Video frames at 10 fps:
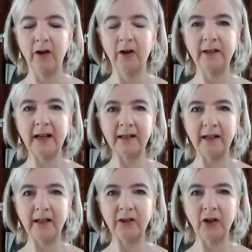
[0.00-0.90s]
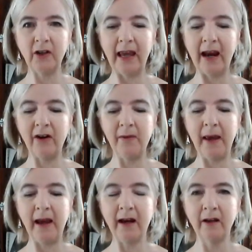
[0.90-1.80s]
who tucked it into her carry
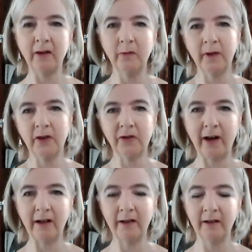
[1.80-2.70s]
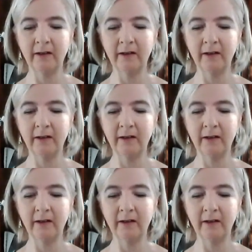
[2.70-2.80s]
bag with a shrug.